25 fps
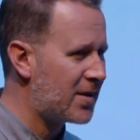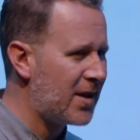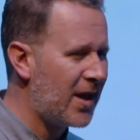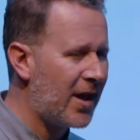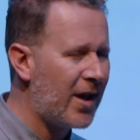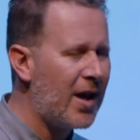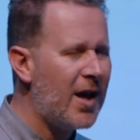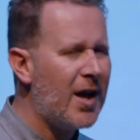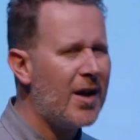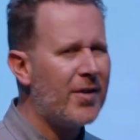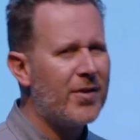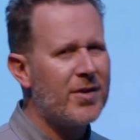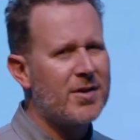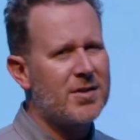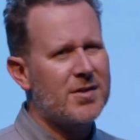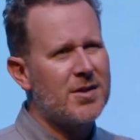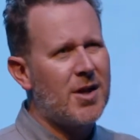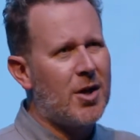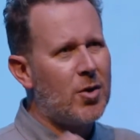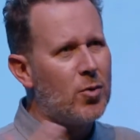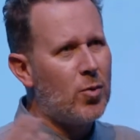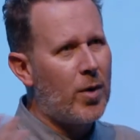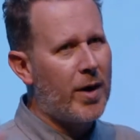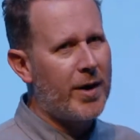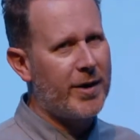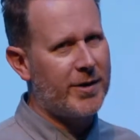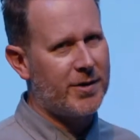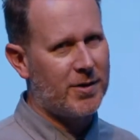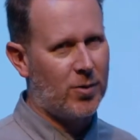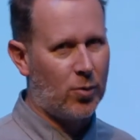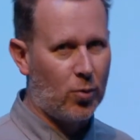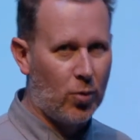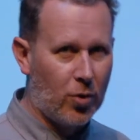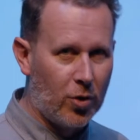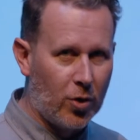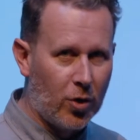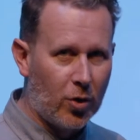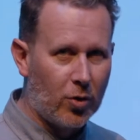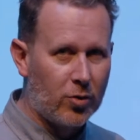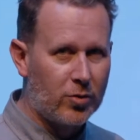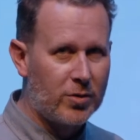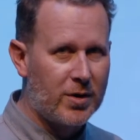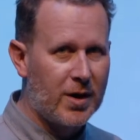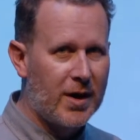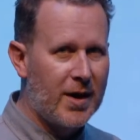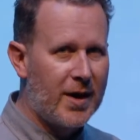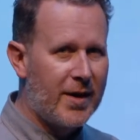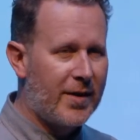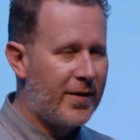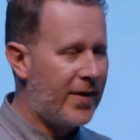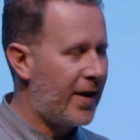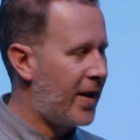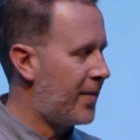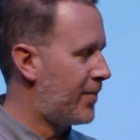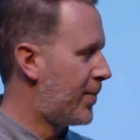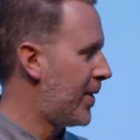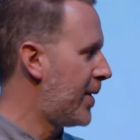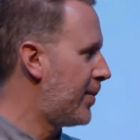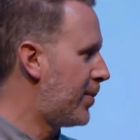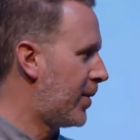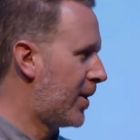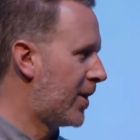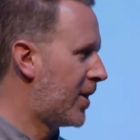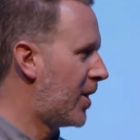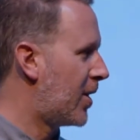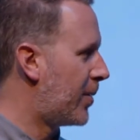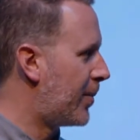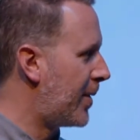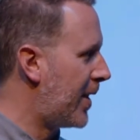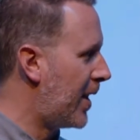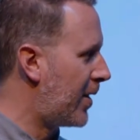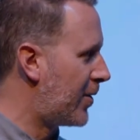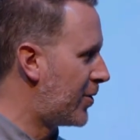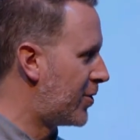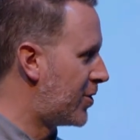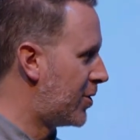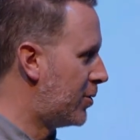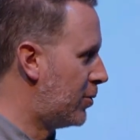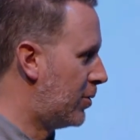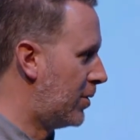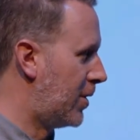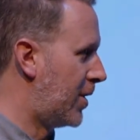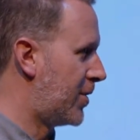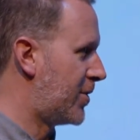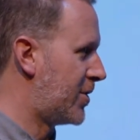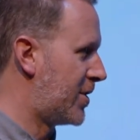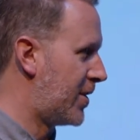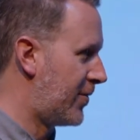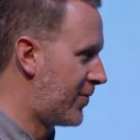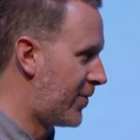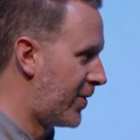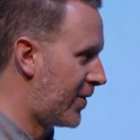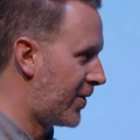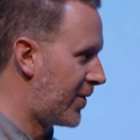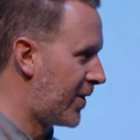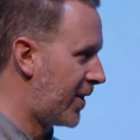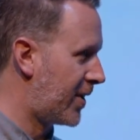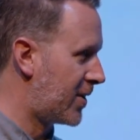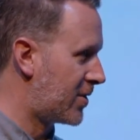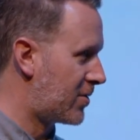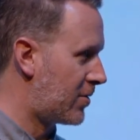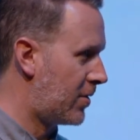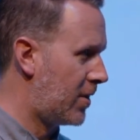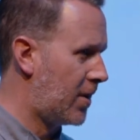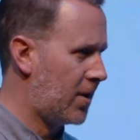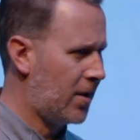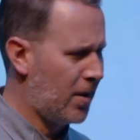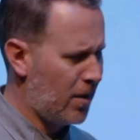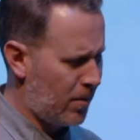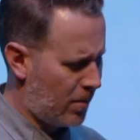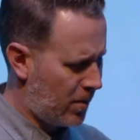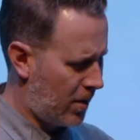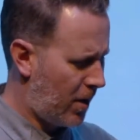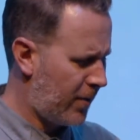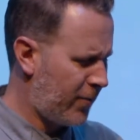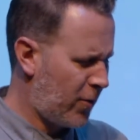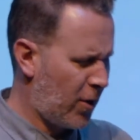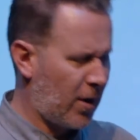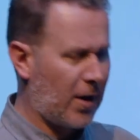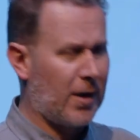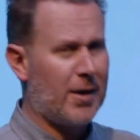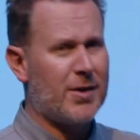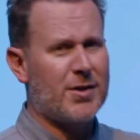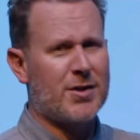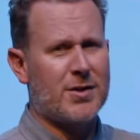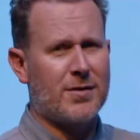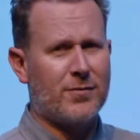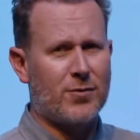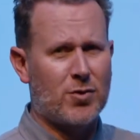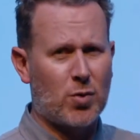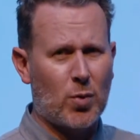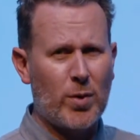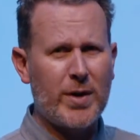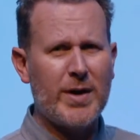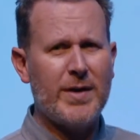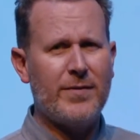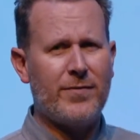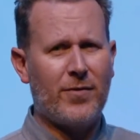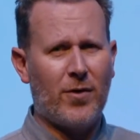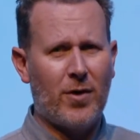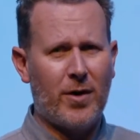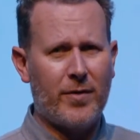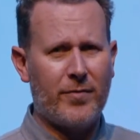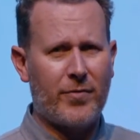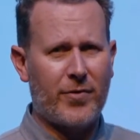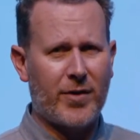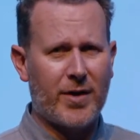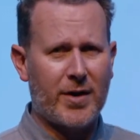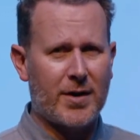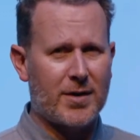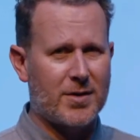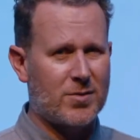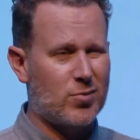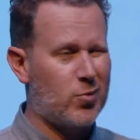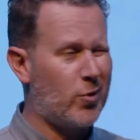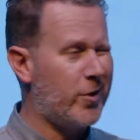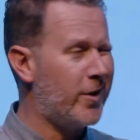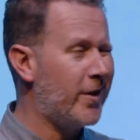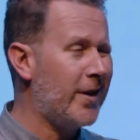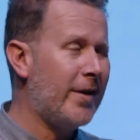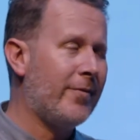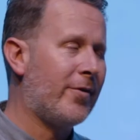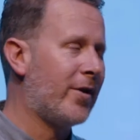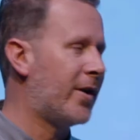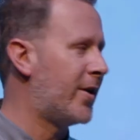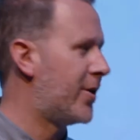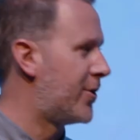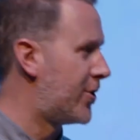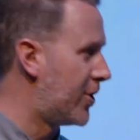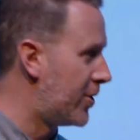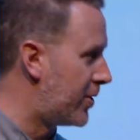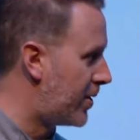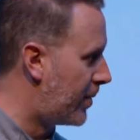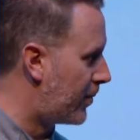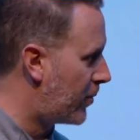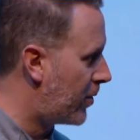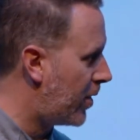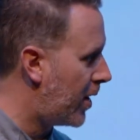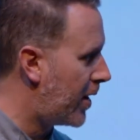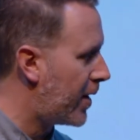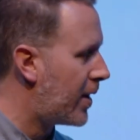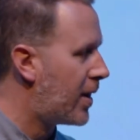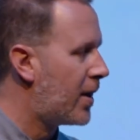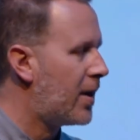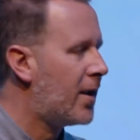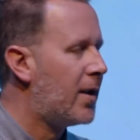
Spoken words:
Now, there's no way in the world that people are going to be able to do all those different things, right? Oh, I've got a list of 25 things. Well, you're never going to do them, right?